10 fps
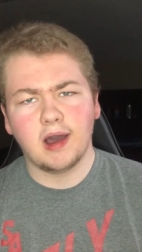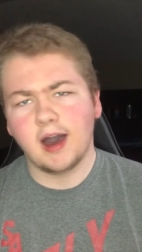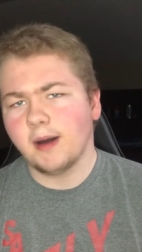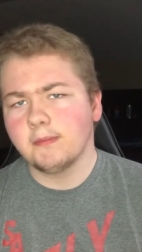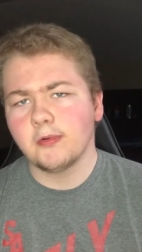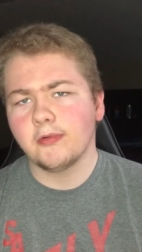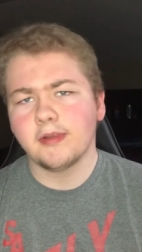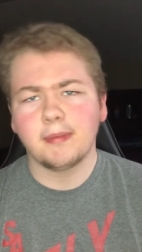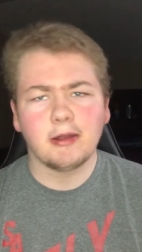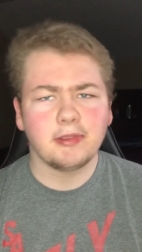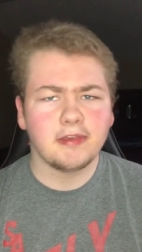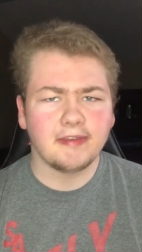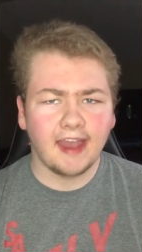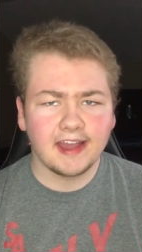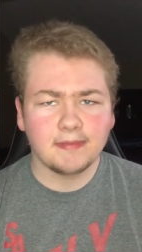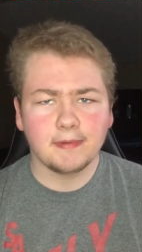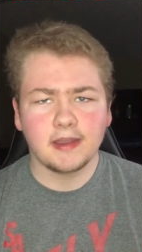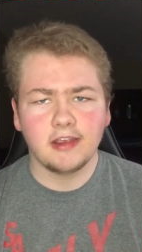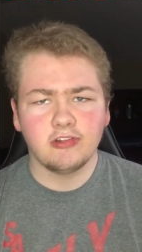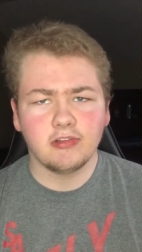humbled about this
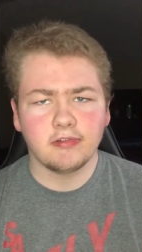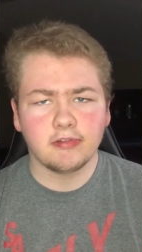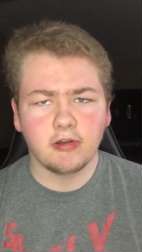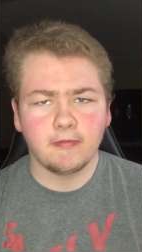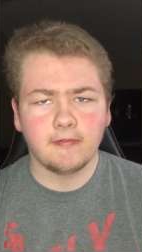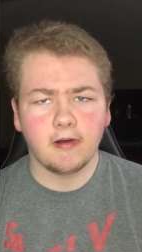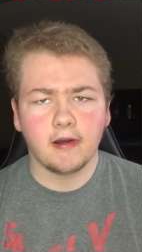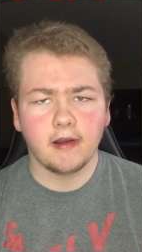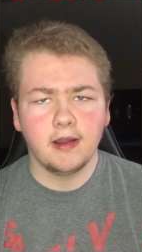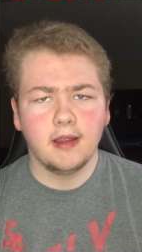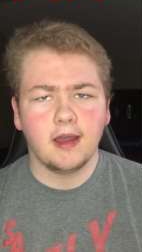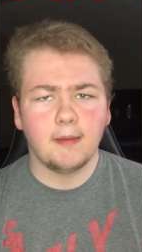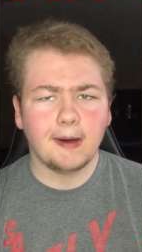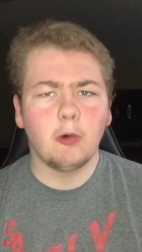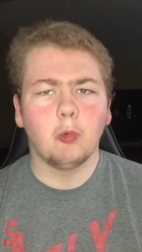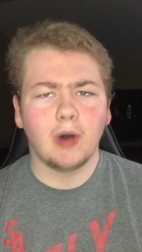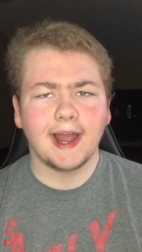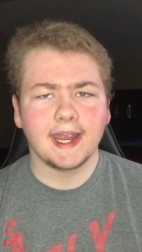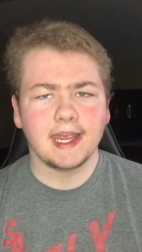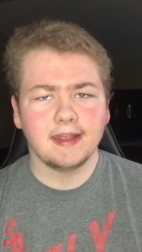explanation so far about
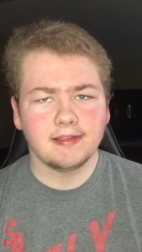why he